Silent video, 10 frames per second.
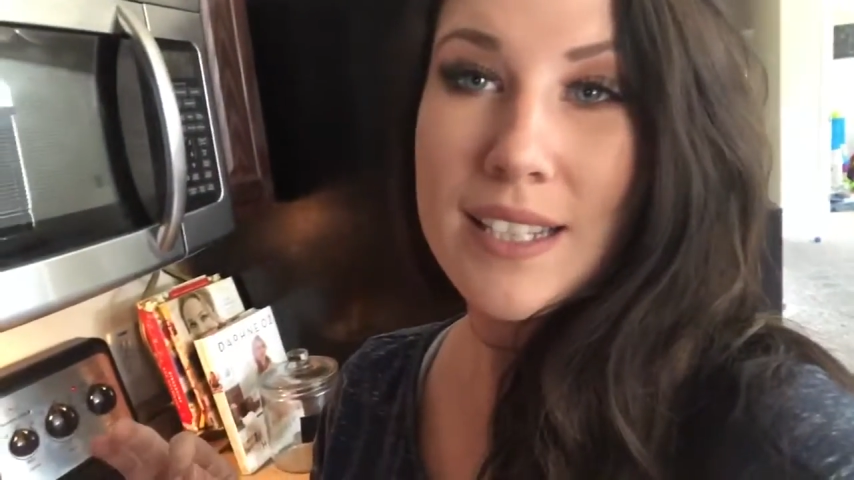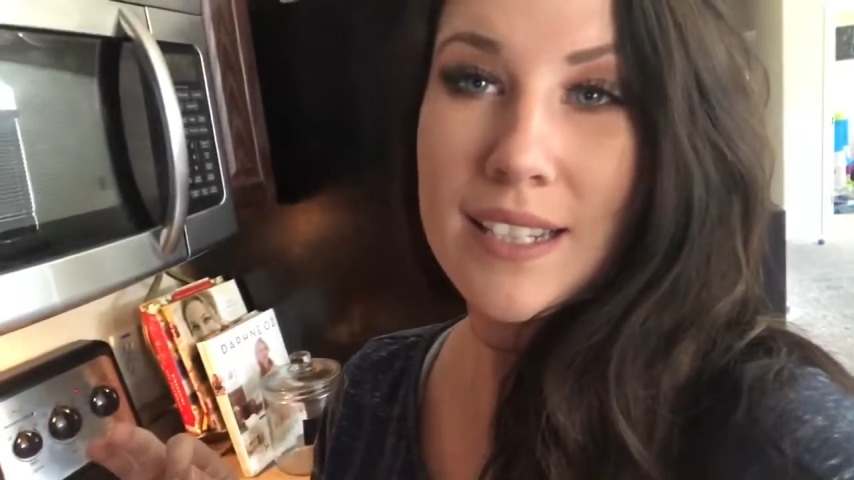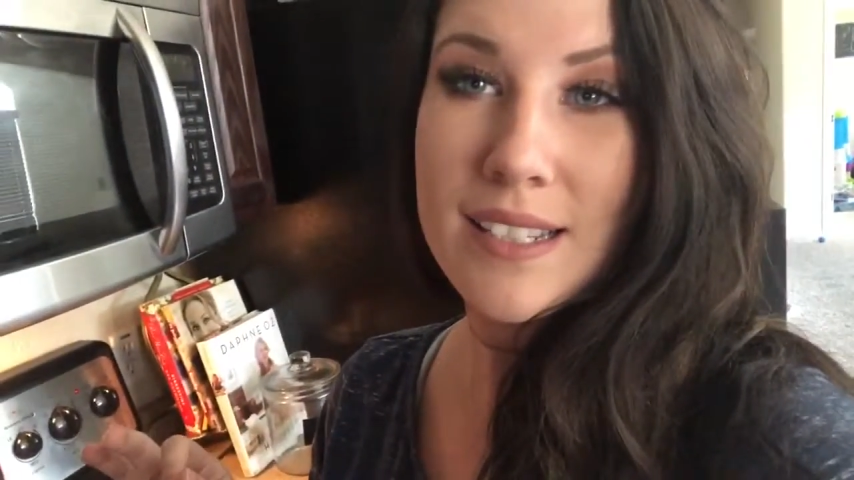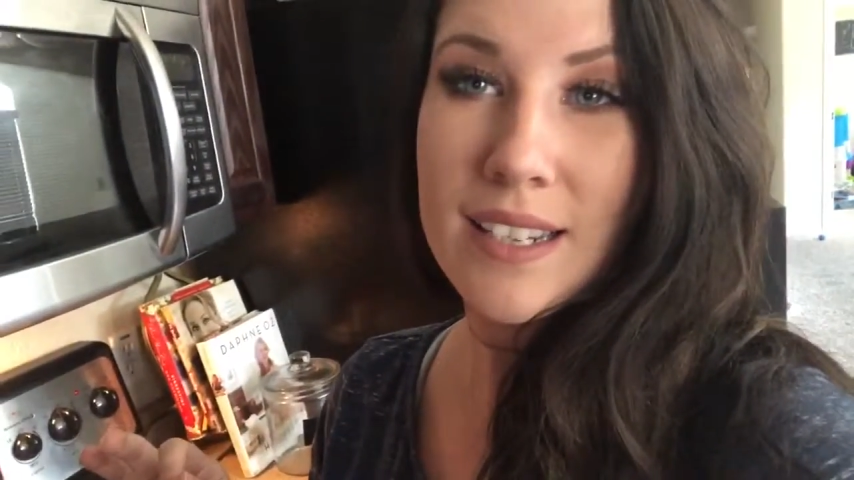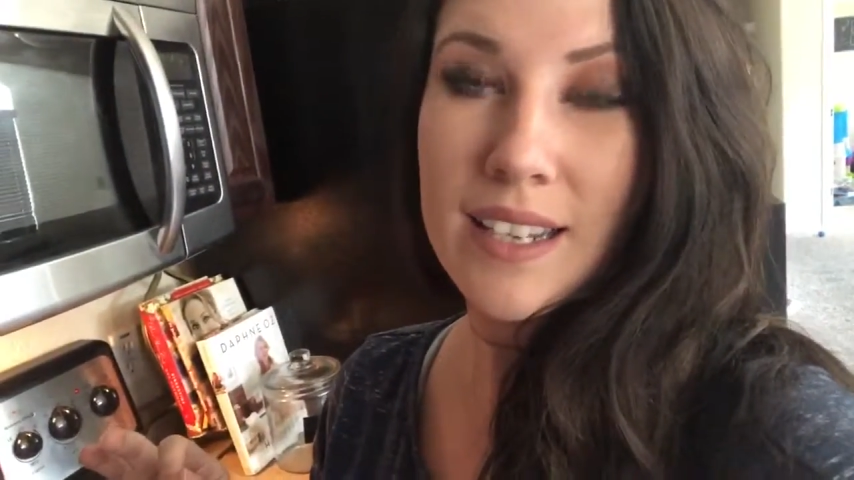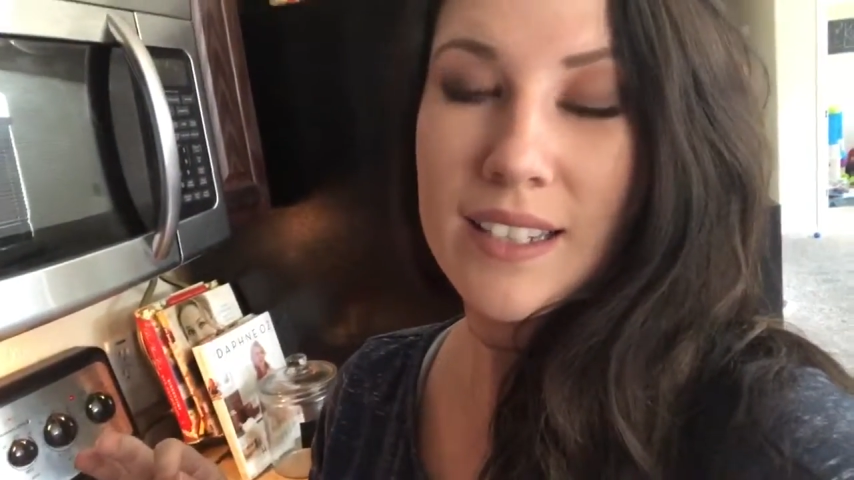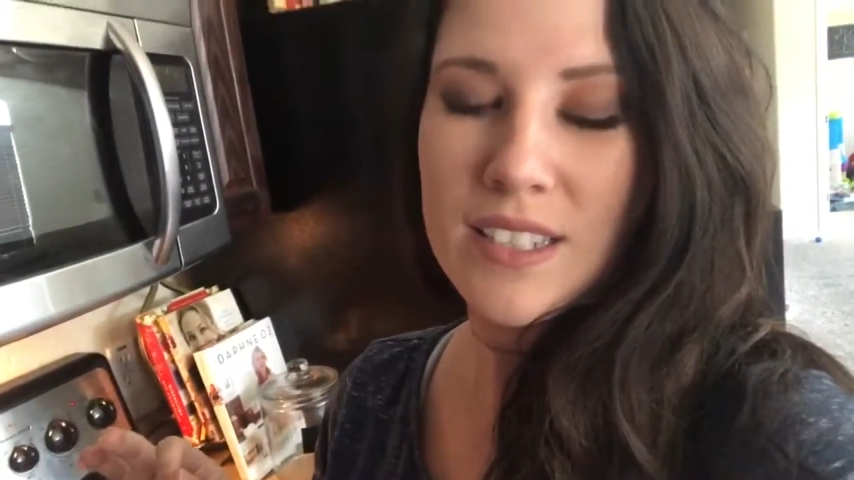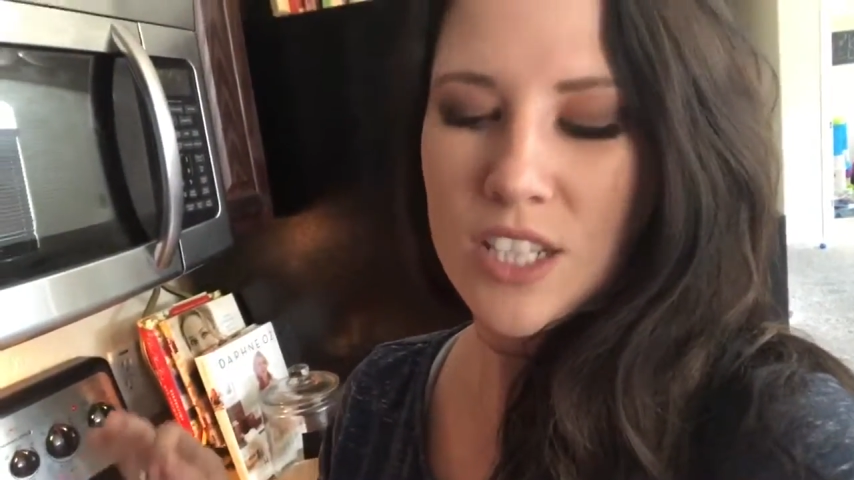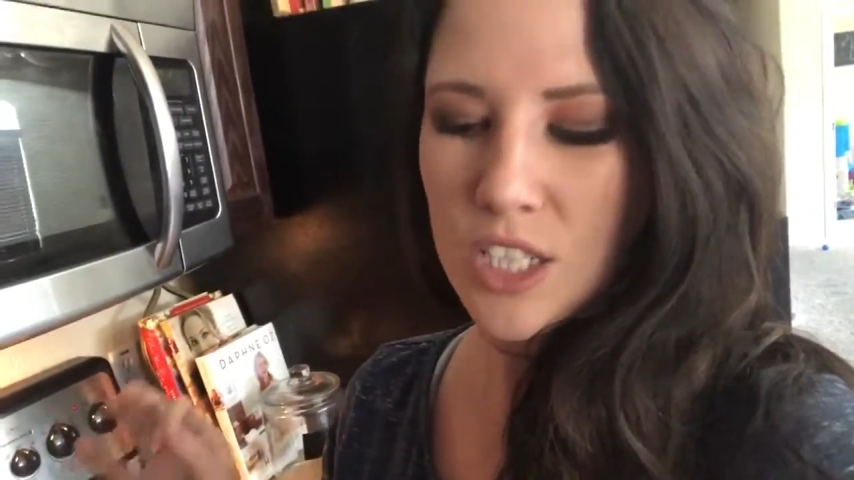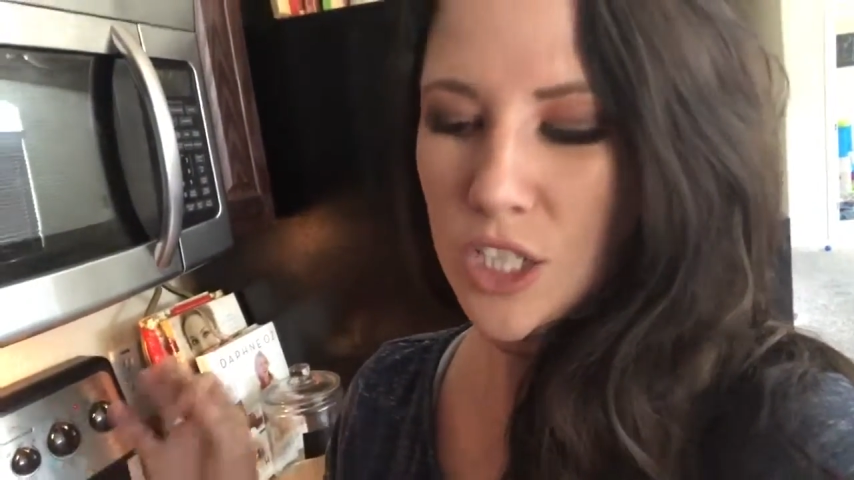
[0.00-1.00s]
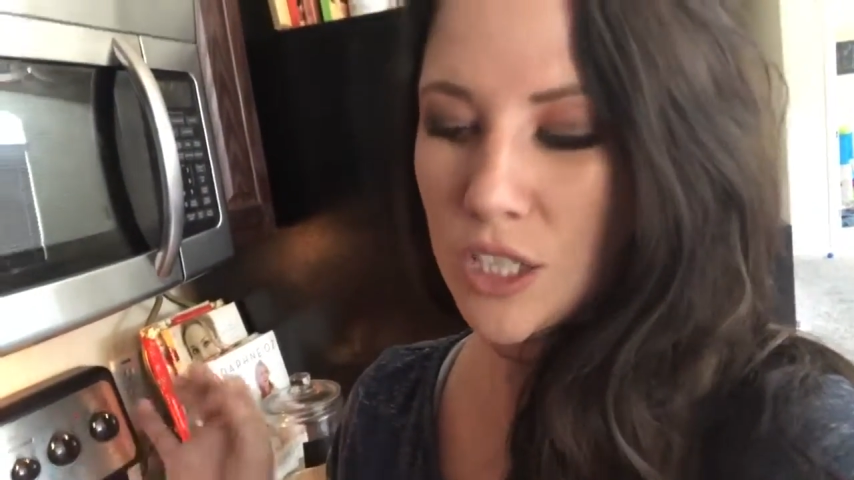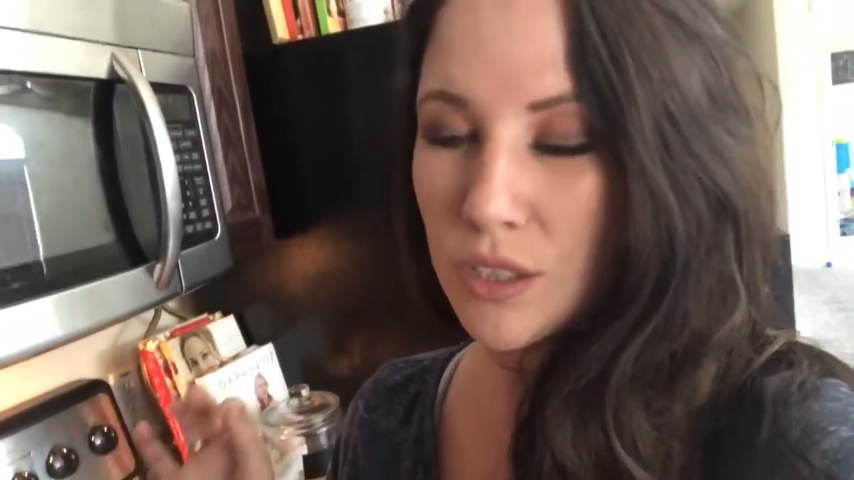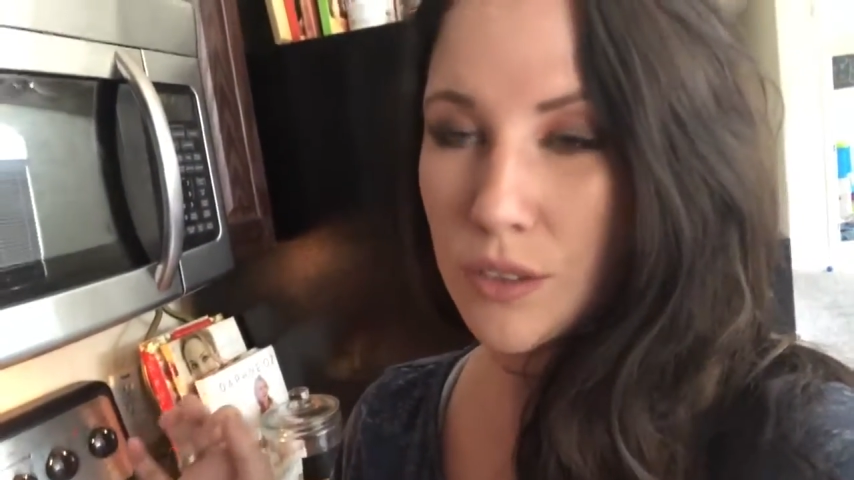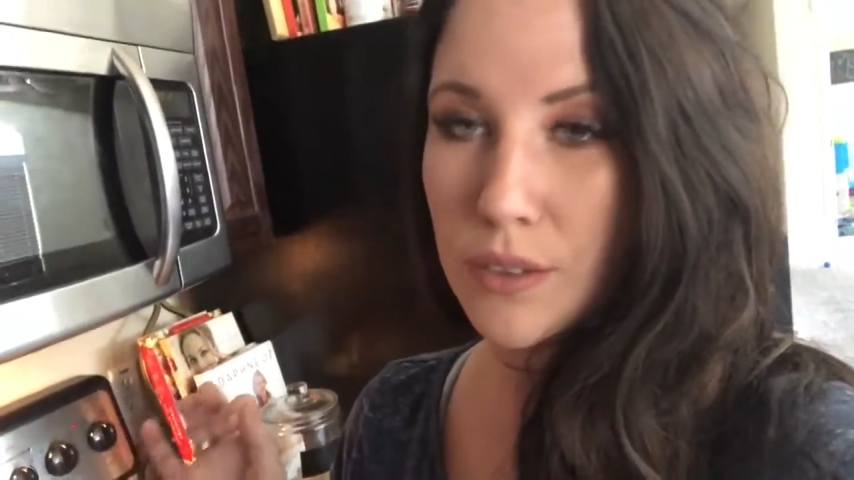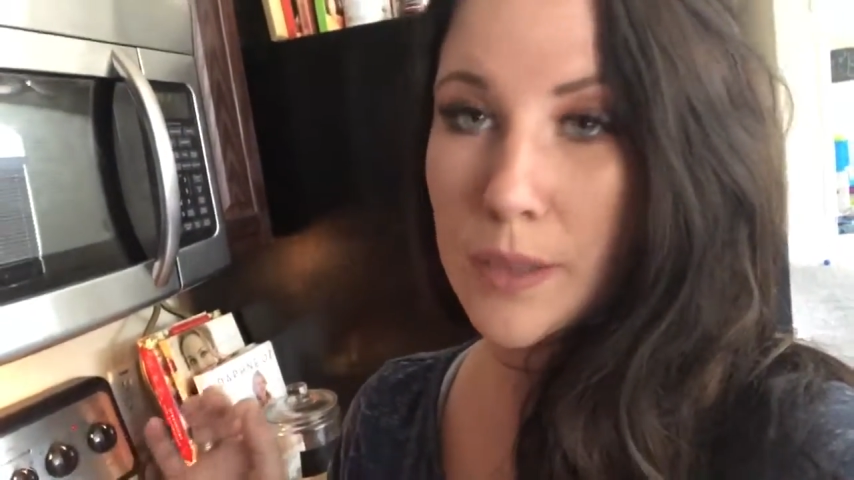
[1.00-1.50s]
seasonings
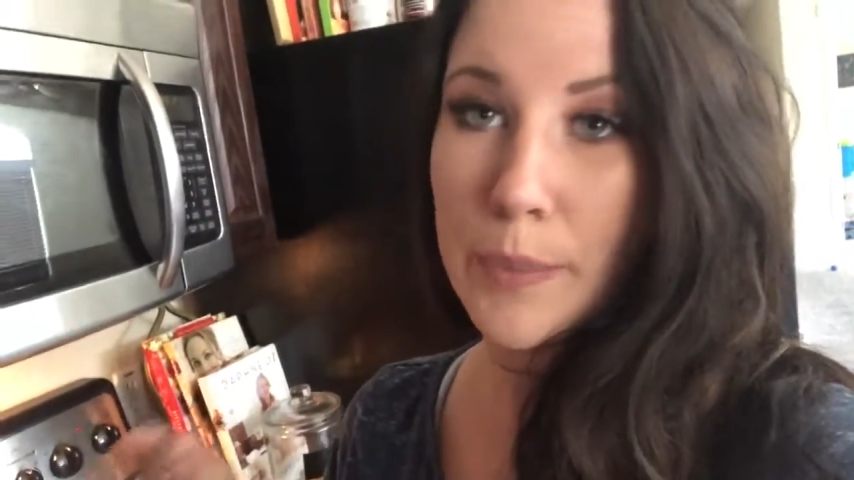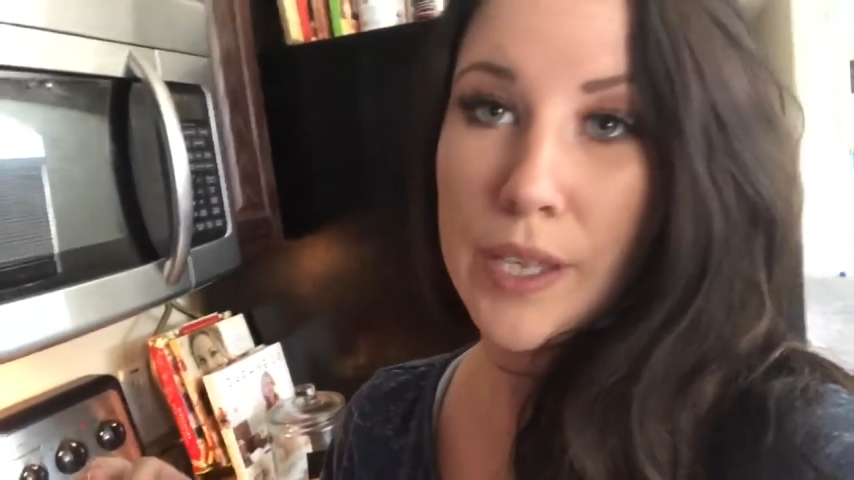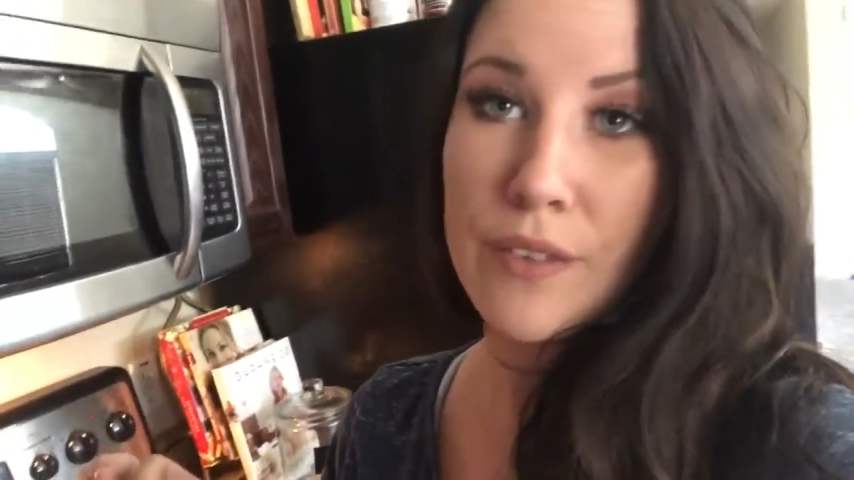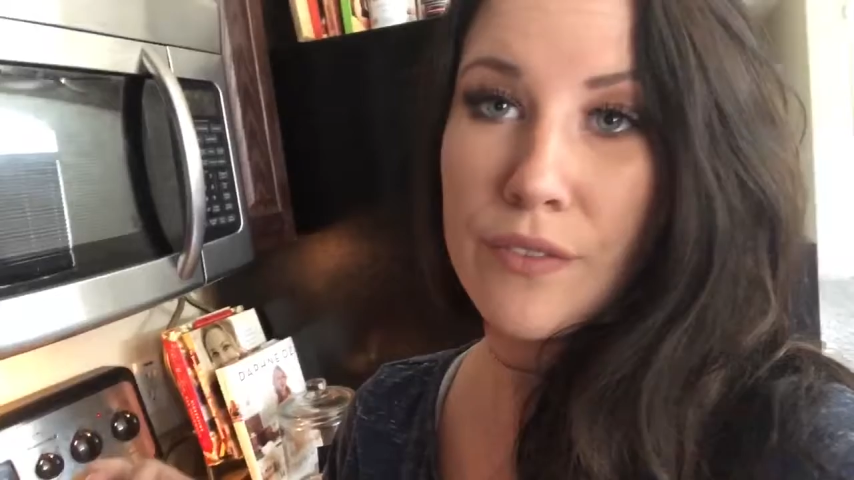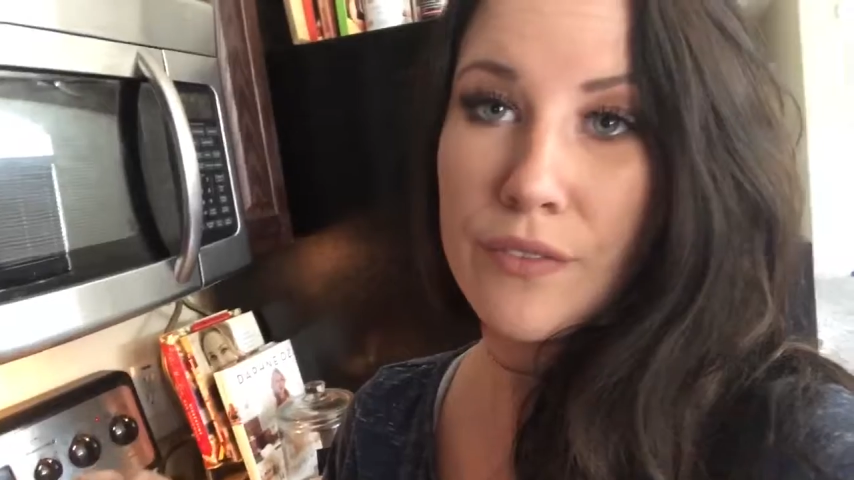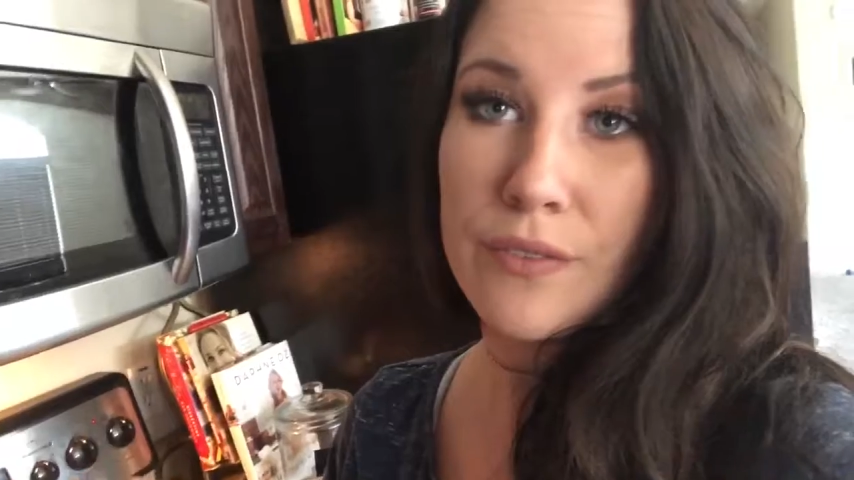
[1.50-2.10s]
to the beef